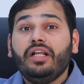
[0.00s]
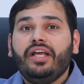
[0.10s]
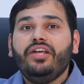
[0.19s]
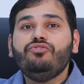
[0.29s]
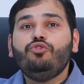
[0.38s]

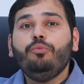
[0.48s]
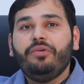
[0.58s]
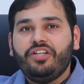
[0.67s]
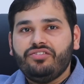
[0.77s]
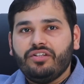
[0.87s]
is to
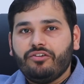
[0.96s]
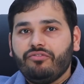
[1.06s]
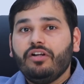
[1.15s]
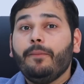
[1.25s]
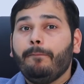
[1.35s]
preserve
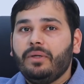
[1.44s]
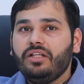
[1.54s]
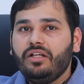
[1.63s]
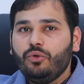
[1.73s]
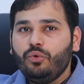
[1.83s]

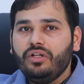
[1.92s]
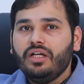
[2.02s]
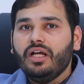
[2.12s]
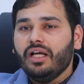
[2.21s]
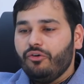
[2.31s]
motherhood
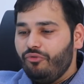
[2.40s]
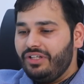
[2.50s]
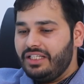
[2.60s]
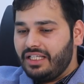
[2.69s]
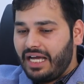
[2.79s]

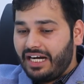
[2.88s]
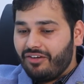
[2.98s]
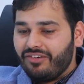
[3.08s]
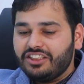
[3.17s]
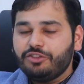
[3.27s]
with
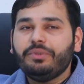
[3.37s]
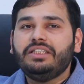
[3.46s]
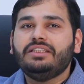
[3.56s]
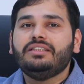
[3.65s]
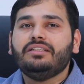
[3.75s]

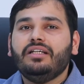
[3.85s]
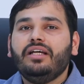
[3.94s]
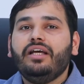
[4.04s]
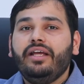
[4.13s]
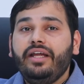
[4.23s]
advancements
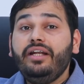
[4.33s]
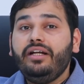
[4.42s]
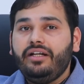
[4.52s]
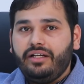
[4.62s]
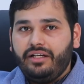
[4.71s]
in
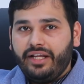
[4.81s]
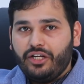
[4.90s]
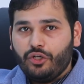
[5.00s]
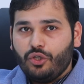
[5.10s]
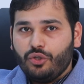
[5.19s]

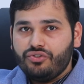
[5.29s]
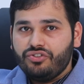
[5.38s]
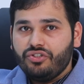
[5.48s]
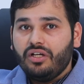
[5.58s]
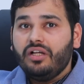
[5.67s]
technologies,
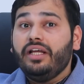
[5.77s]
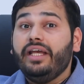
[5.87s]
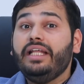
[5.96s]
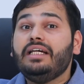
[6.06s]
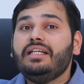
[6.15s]

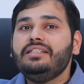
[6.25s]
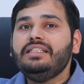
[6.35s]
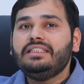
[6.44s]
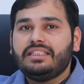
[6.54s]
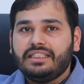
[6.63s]
increasing
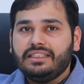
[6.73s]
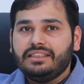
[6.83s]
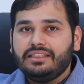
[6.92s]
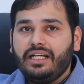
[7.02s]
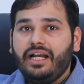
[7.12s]

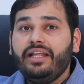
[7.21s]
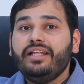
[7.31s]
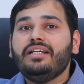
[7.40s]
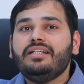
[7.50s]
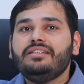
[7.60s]
stress and
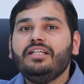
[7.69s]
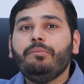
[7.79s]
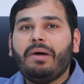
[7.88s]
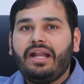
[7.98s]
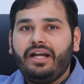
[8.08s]
increasing
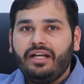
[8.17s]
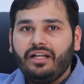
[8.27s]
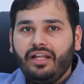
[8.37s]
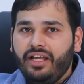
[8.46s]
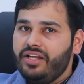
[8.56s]

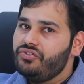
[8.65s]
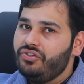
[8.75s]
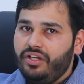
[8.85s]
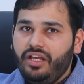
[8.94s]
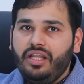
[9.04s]
parental age
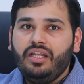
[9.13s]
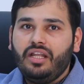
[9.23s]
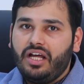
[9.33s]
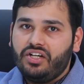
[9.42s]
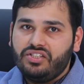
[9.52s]
in
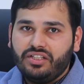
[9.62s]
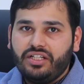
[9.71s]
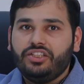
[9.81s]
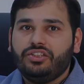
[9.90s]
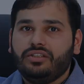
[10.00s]
our
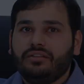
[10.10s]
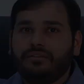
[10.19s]
generation.